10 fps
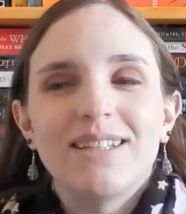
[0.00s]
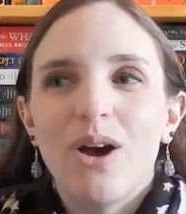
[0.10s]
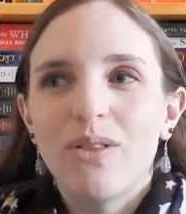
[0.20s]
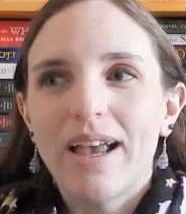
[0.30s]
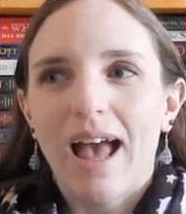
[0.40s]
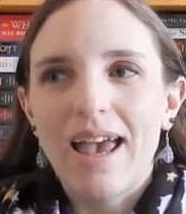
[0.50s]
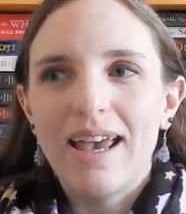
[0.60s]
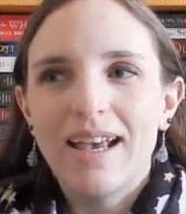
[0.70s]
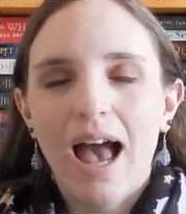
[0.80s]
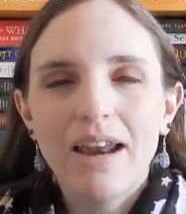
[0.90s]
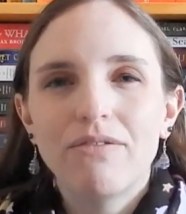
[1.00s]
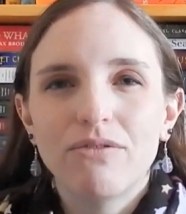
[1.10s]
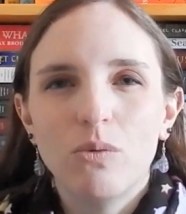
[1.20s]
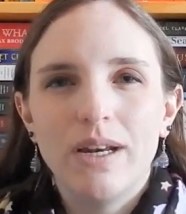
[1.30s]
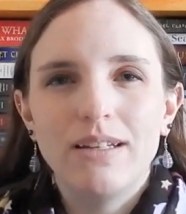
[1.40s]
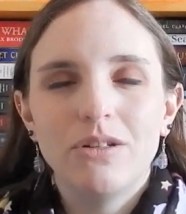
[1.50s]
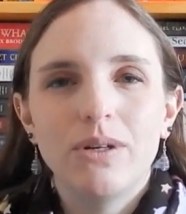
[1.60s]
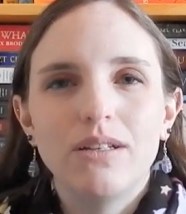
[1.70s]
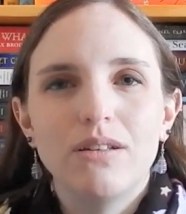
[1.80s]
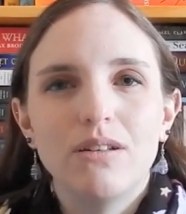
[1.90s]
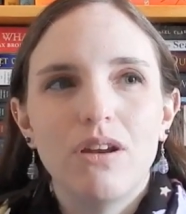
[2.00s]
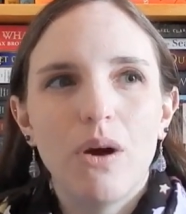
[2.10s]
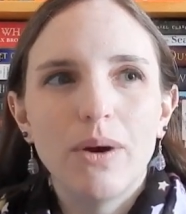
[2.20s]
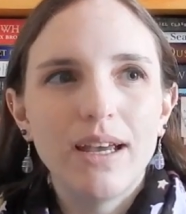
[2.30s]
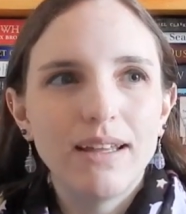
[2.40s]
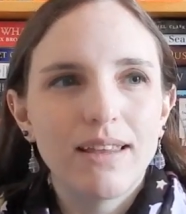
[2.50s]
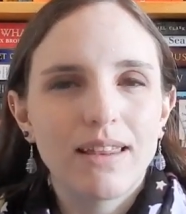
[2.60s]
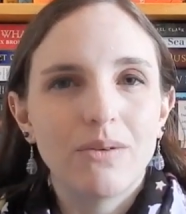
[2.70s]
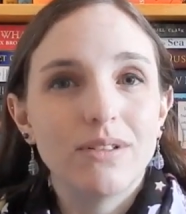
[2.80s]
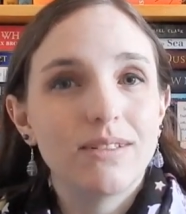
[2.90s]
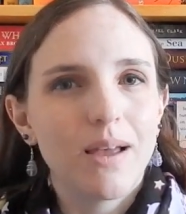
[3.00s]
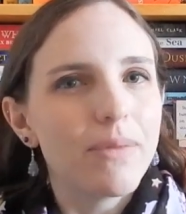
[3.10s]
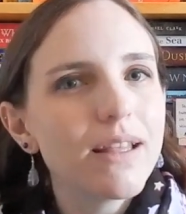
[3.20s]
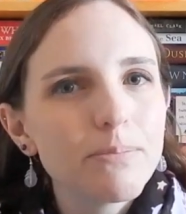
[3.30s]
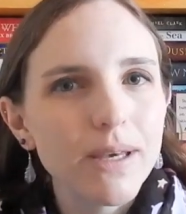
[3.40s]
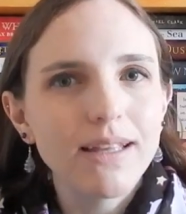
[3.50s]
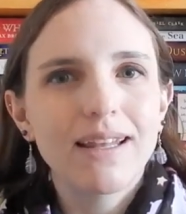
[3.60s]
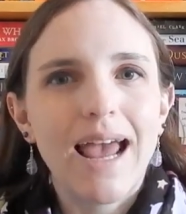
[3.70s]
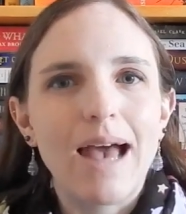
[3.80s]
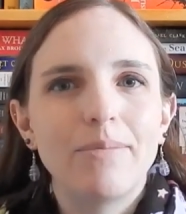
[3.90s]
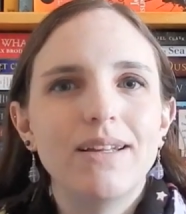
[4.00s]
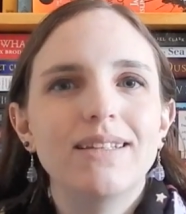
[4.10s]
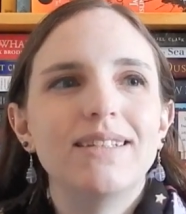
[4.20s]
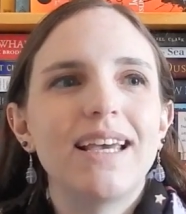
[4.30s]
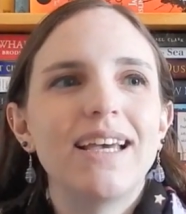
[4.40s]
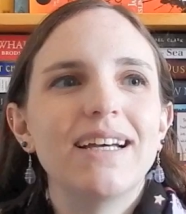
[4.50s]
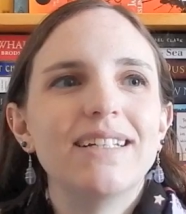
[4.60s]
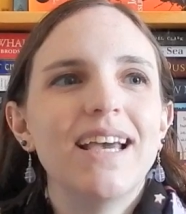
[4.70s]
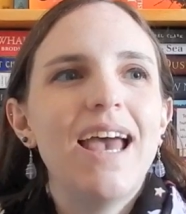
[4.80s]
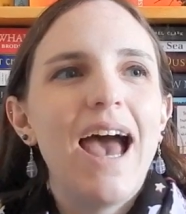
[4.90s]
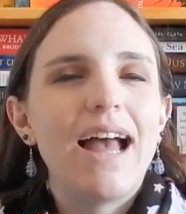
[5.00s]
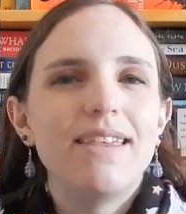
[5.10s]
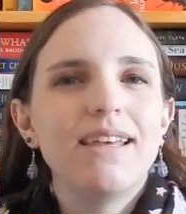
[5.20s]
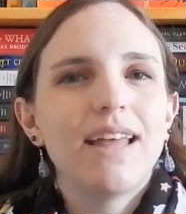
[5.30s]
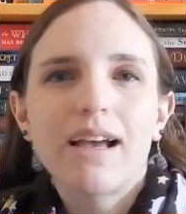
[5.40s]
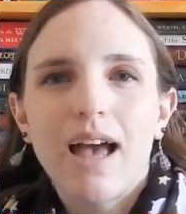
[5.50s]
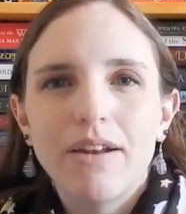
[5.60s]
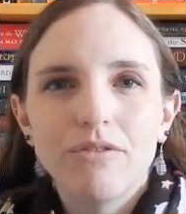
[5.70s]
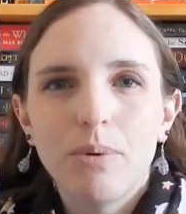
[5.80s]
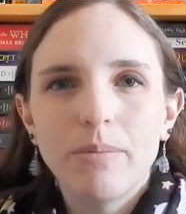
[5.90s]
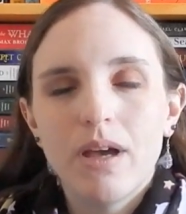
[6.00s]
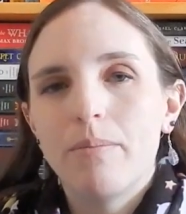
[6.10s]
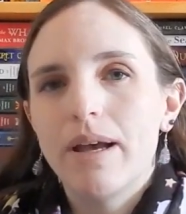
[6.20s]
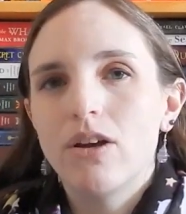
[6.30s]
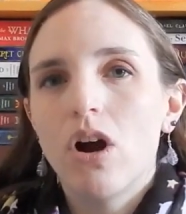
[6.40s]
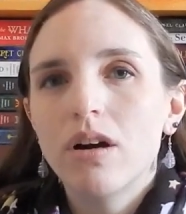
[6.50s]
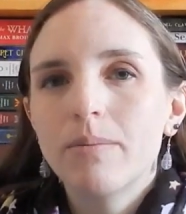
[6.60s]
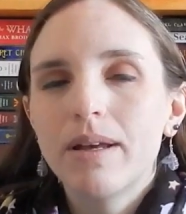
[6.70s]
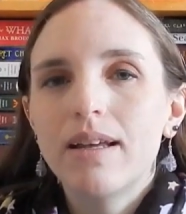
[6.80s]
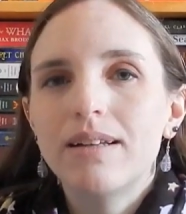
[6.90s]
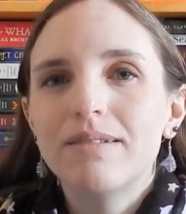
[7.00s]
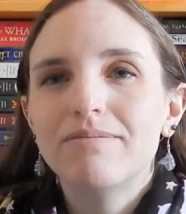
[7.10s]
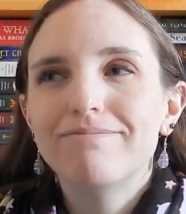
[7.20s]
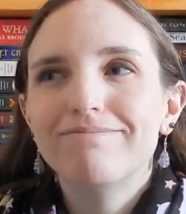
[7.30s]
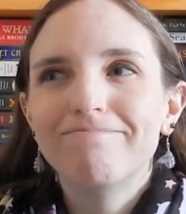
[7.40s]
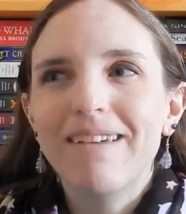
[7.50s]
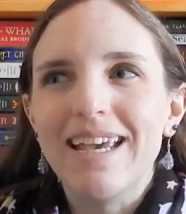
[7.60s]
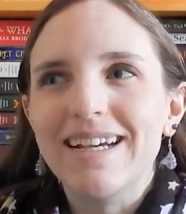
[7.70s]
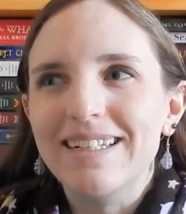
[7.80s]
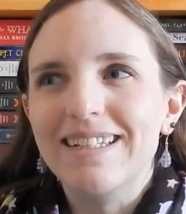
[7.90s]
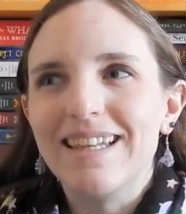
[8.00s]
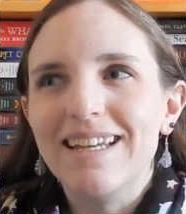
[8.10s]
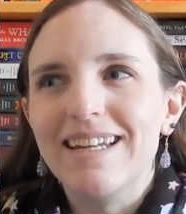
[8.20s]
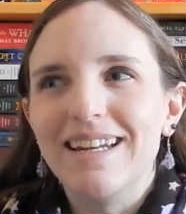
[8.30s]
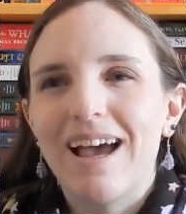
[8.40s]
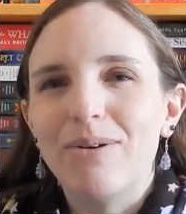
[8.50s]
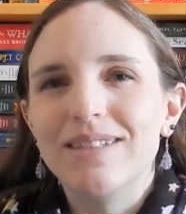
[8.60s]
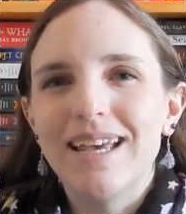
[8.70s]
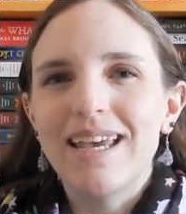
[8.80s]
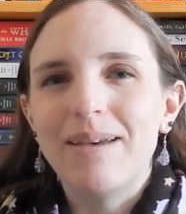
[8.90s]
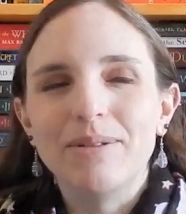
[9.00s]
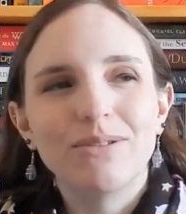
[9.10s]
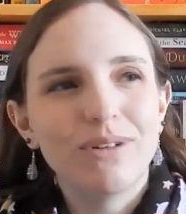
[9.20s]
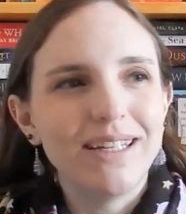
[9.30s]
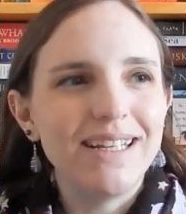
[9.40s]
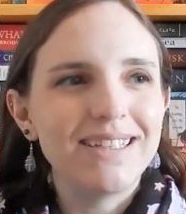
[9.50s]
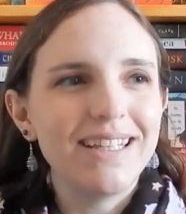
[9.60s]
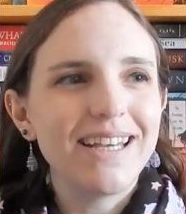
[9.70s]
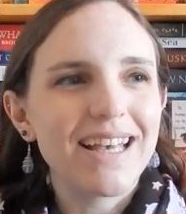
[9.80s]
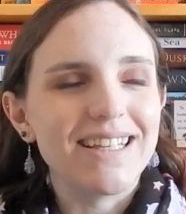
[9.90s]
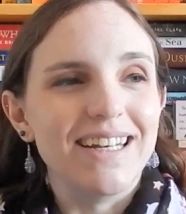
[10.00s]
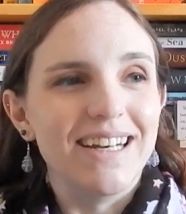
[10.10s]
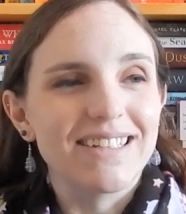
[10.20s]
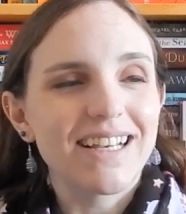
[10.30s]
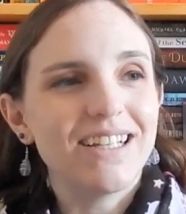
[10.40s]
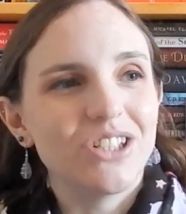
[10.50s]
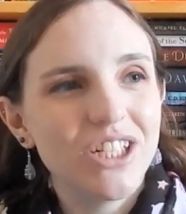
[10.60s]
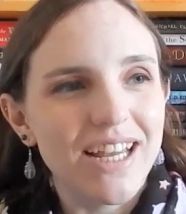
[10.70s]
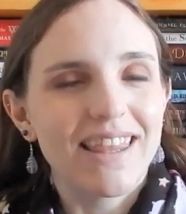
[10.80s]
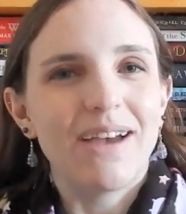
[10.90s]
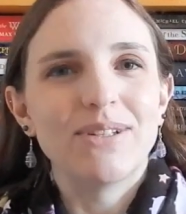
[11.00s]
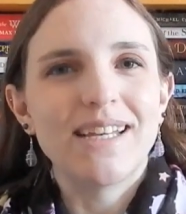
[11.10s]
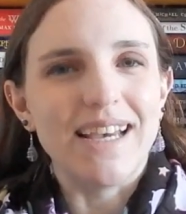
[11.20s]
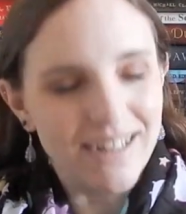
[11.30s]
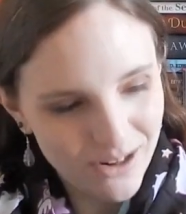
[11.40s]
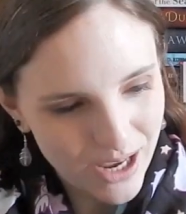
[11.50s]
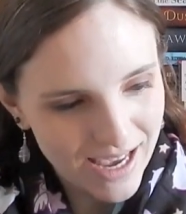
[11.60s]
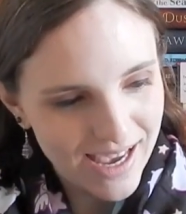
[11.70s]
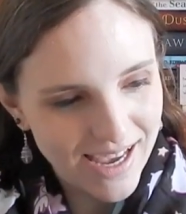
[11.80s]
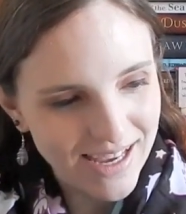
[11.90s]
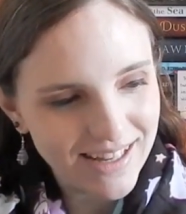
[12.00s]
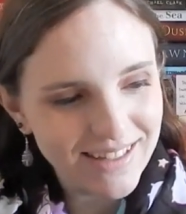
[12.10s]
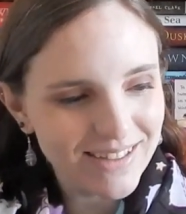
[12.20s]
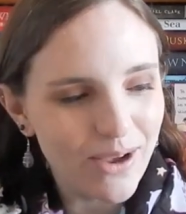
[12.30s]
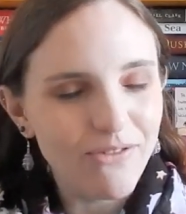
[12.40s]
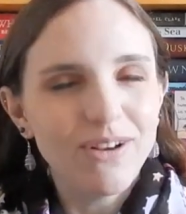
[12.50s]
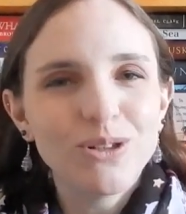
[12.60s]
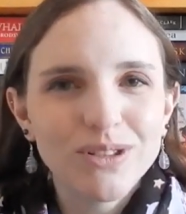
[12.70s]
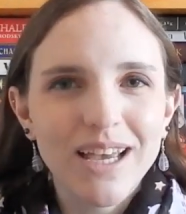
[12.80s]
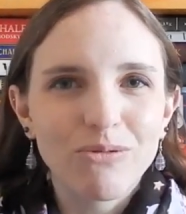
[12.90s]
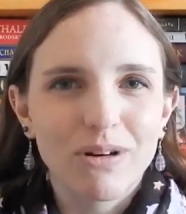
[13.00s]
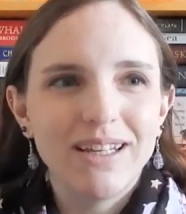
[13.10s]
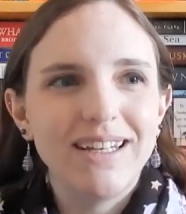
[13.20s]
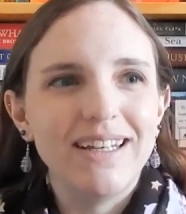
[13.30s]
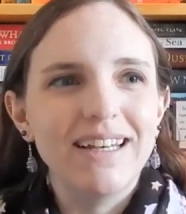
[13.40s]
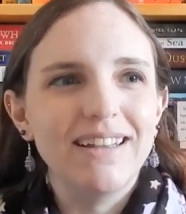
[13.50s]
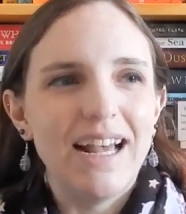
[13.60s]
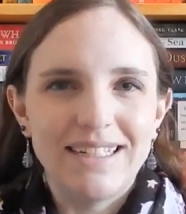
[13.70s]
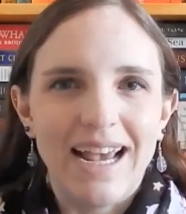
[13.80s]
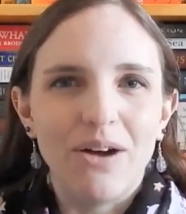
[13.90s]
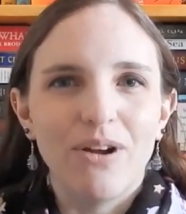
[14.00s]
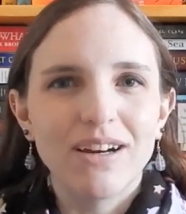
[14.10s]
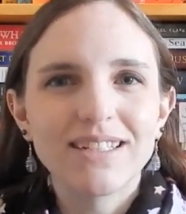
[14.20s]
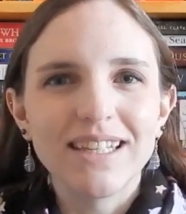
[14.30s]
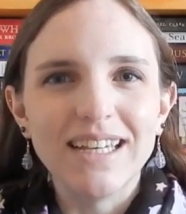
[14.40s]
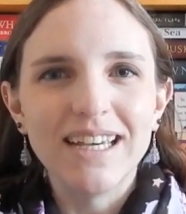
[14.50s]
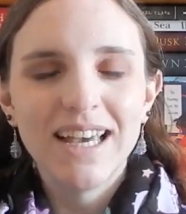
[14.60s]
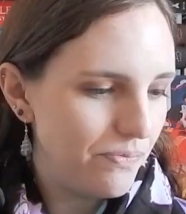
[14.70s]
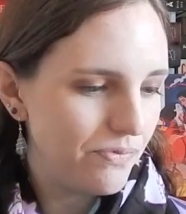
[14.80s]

So like I kind of went into it knowing that there was something big that happens, and I think that kind of put me on my guard a bit, and then I was like able to really easily guess it, and I was like, oh shit, that was it, okay. So I feel just like really let down, honestly.